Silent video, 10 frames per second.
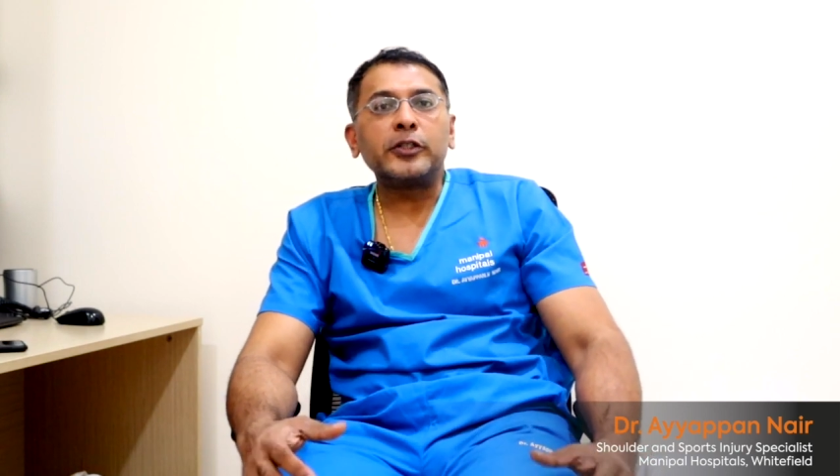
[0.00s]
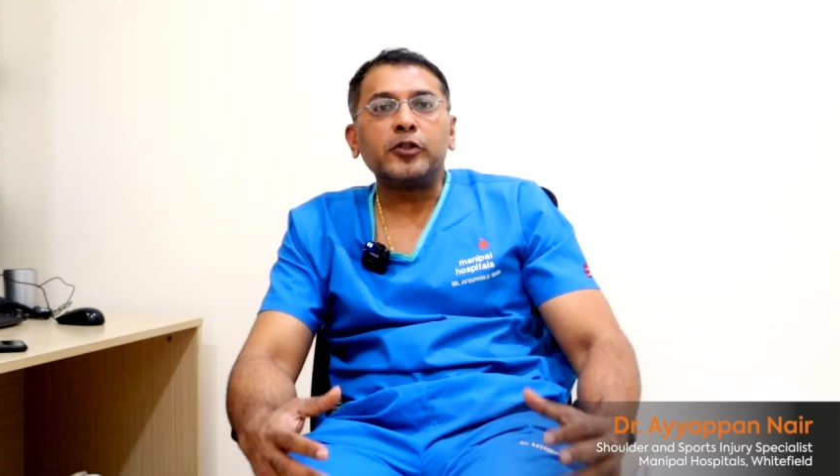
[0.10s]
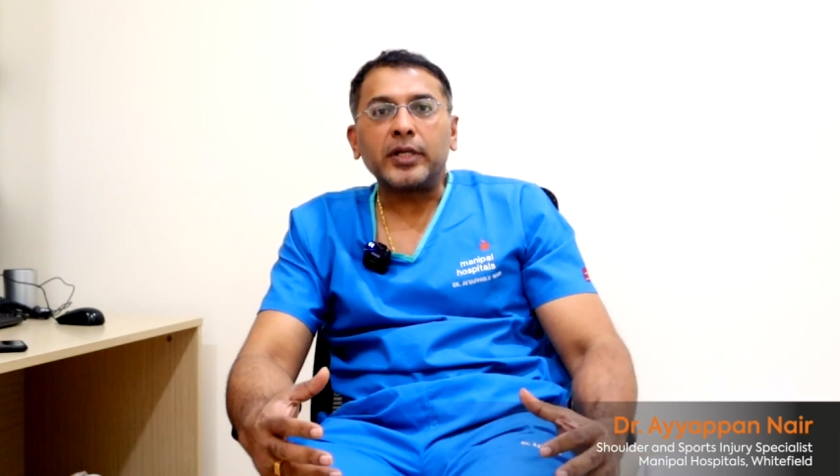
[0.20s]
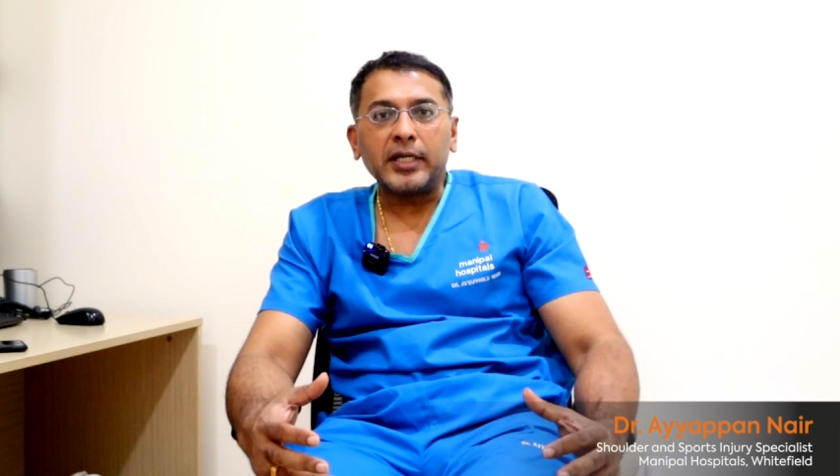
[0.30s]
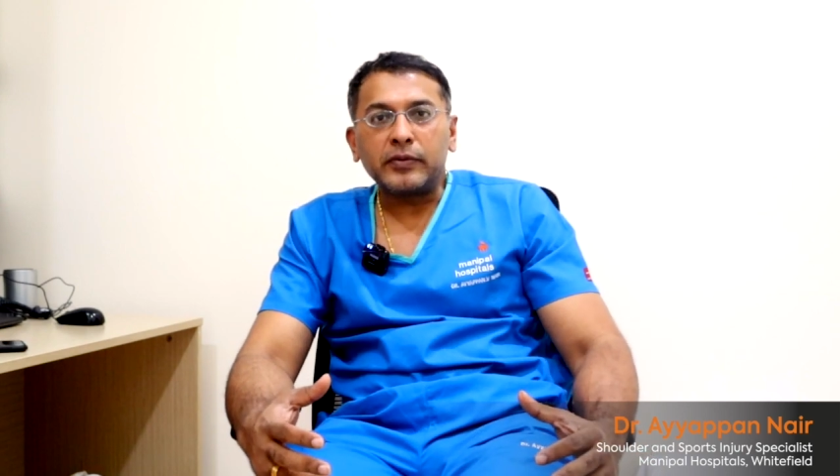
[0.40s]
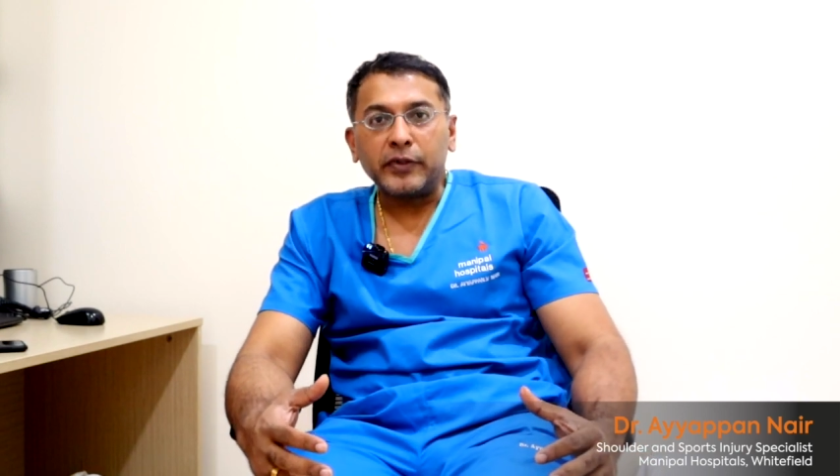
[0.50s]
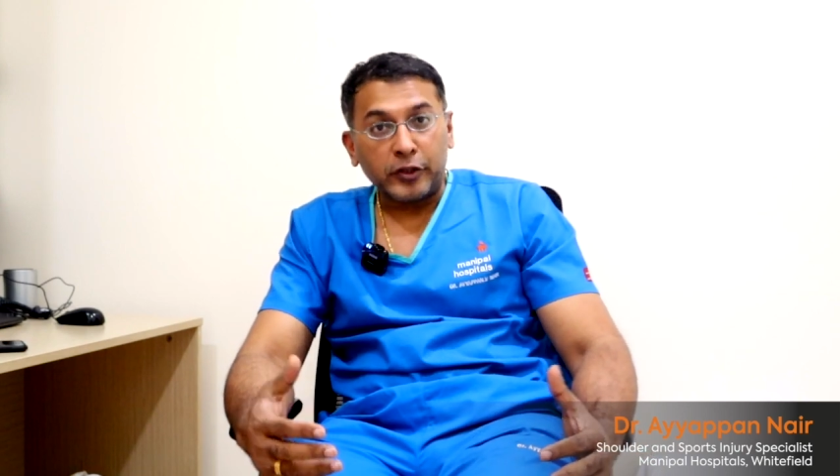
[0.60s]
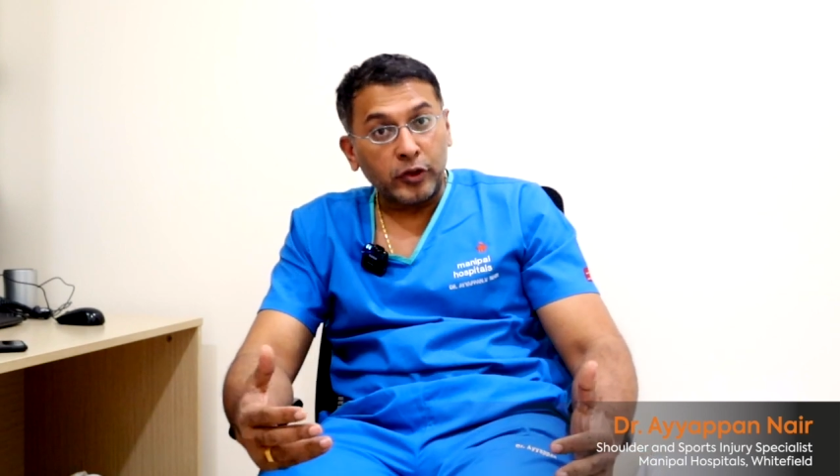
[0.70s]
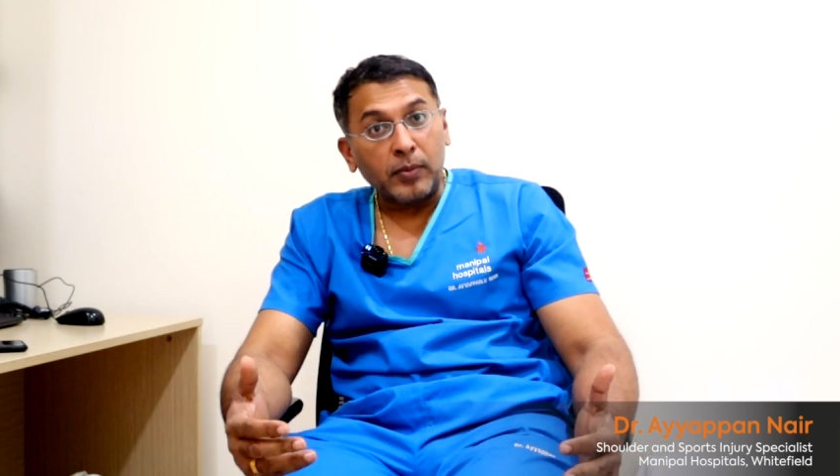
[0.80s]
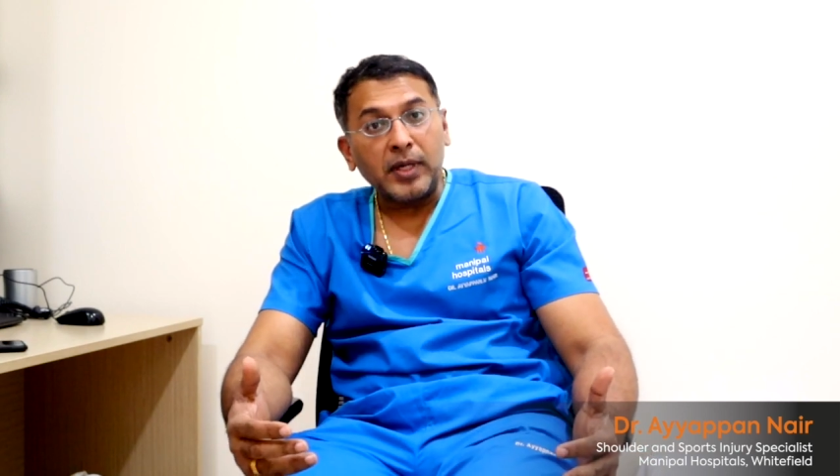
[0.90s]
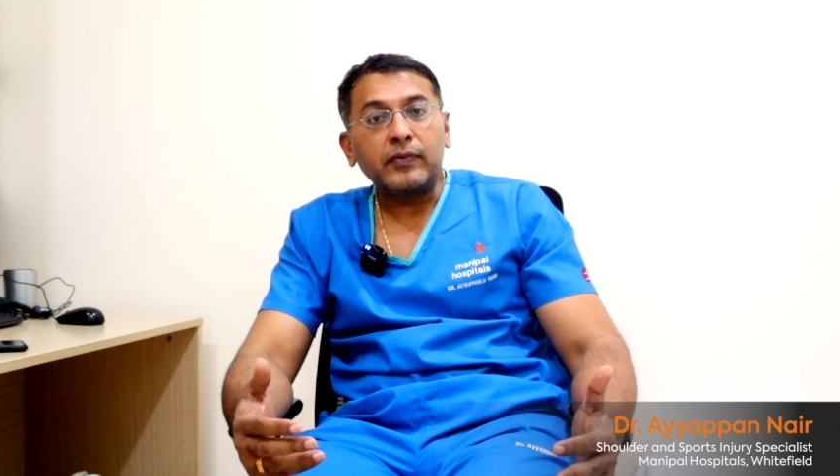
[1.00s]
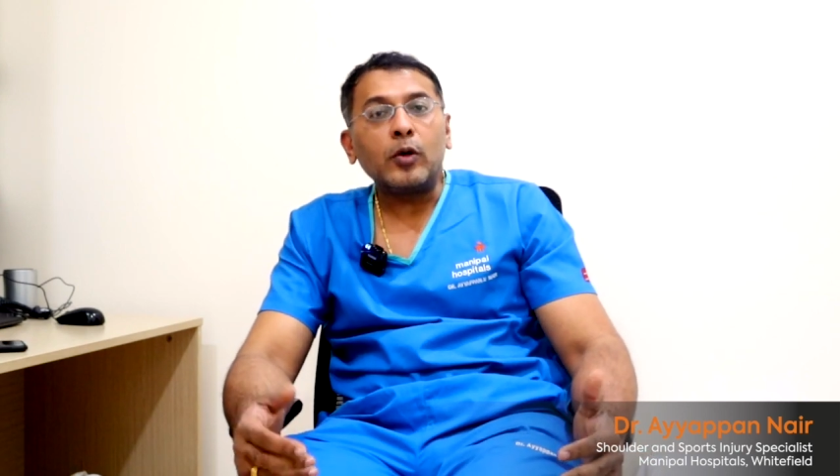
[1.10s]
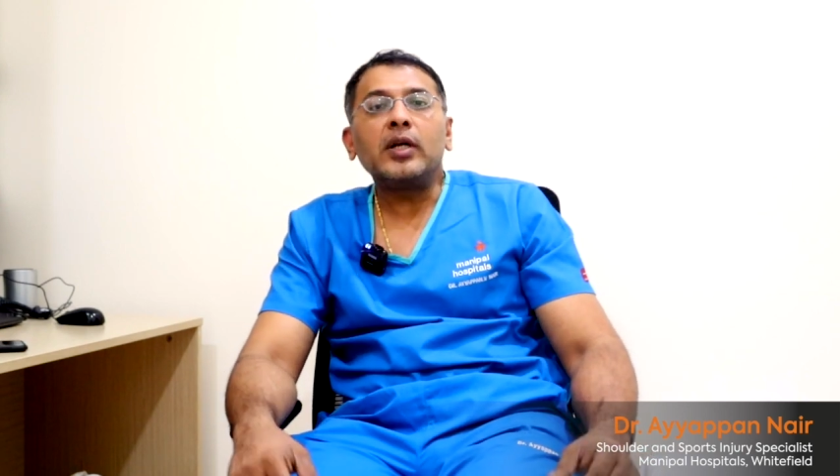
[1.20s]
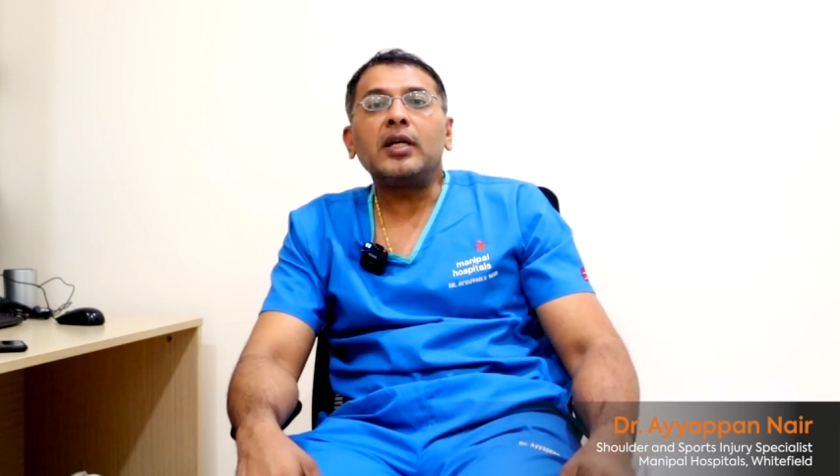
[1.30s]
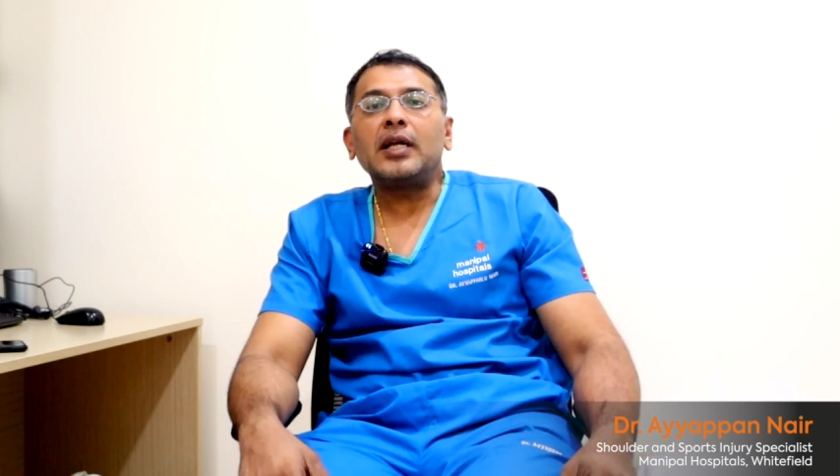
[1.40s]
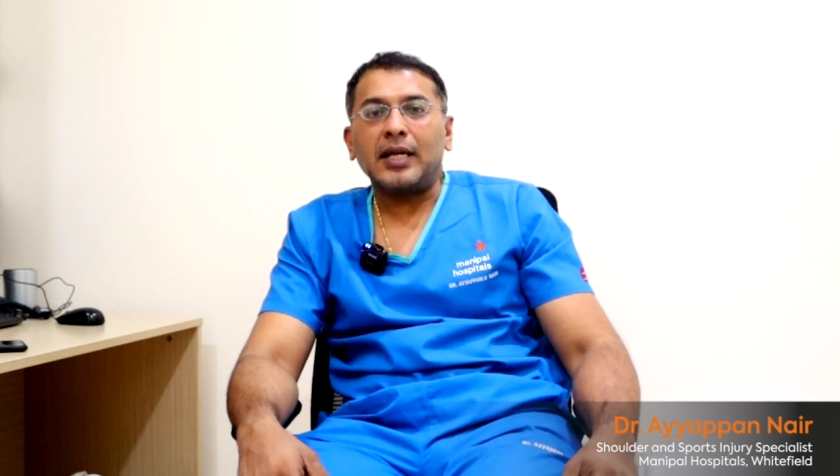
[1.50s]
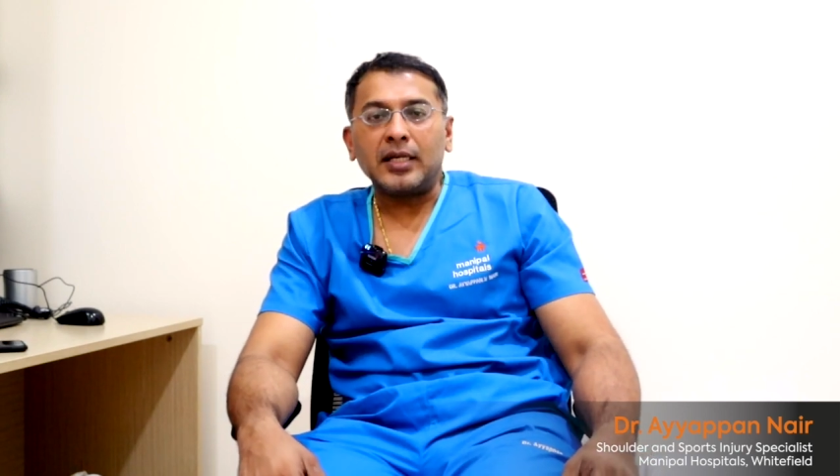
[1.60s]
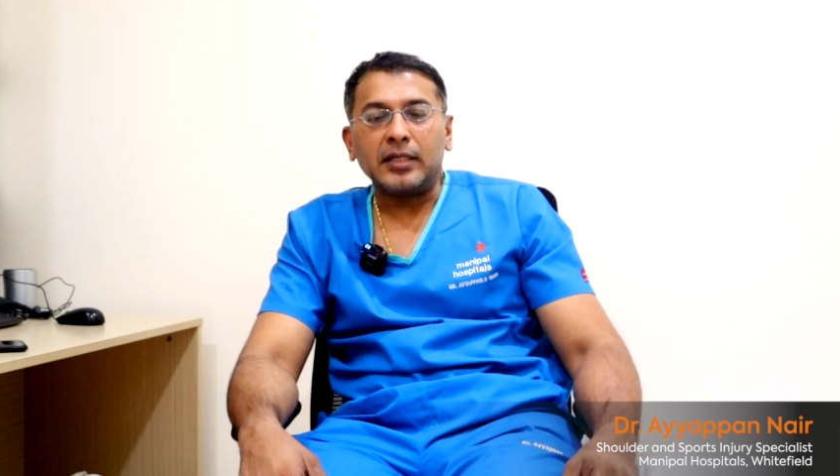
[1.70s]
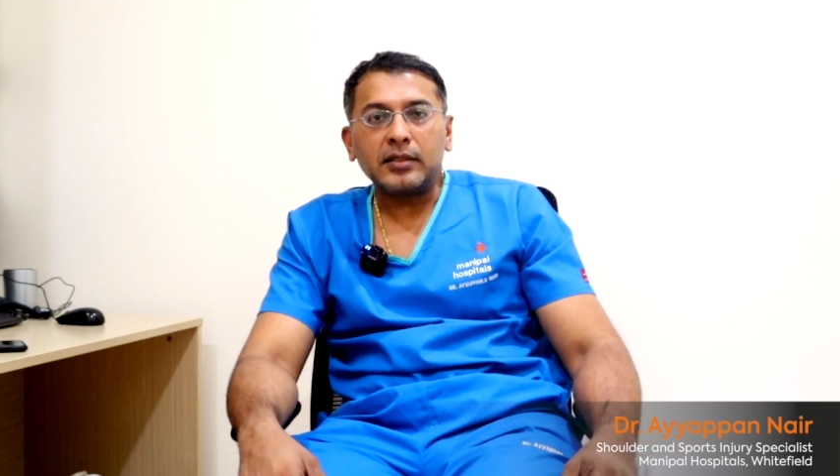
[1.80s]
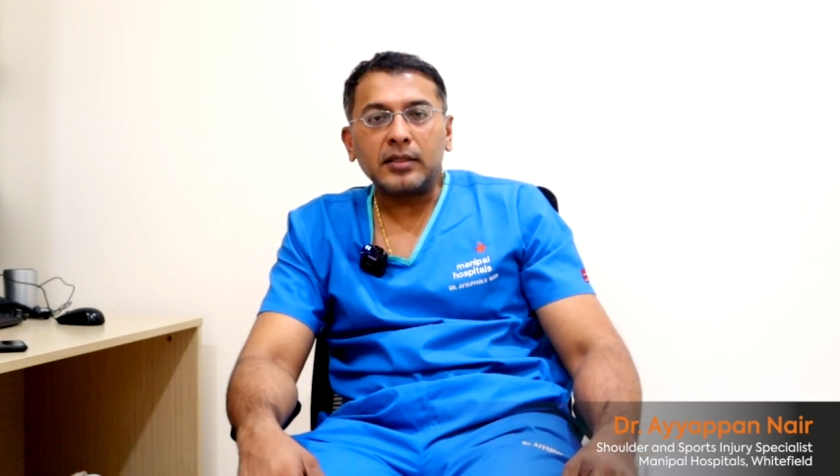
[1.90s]
injuries which is normally found in
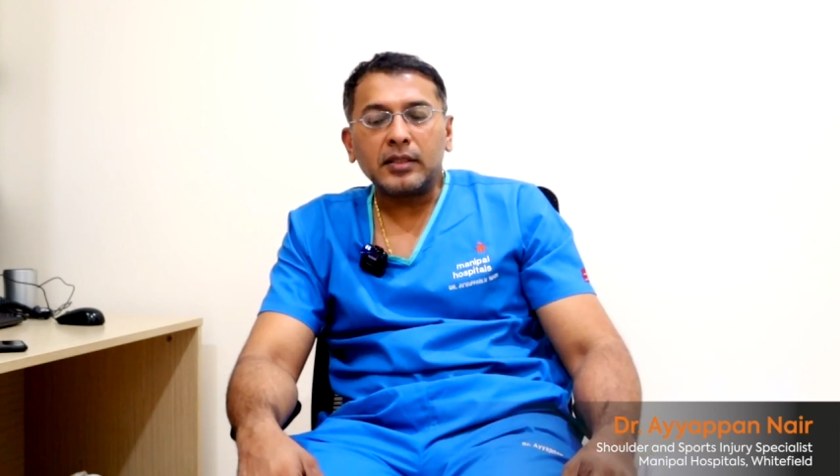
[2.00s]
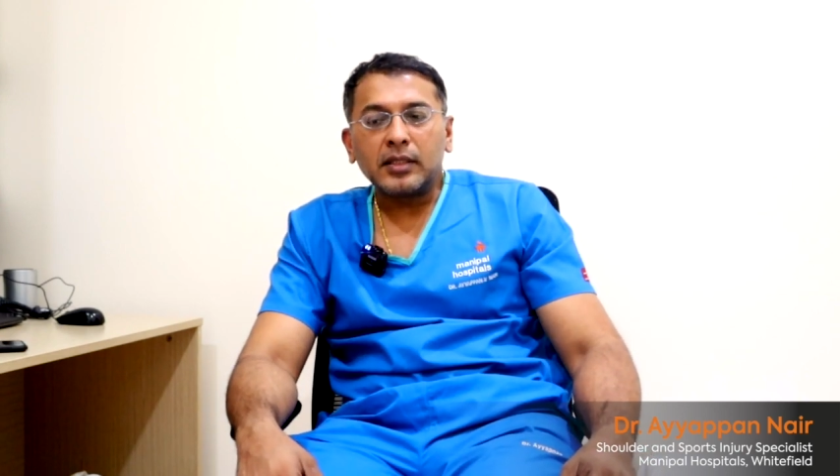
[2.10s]
athletes.